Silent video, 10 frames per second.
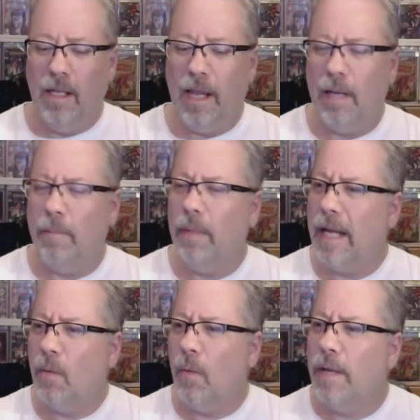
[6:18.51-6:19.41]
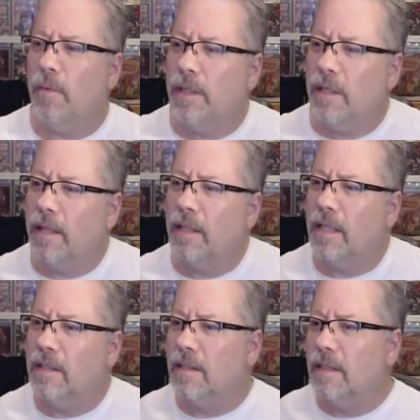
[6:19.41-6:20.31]
and a black and white one. I think
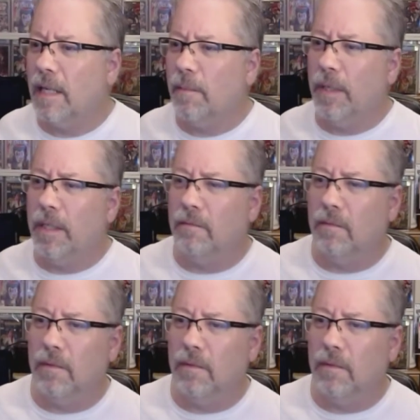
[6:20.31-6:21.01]
that's a second print.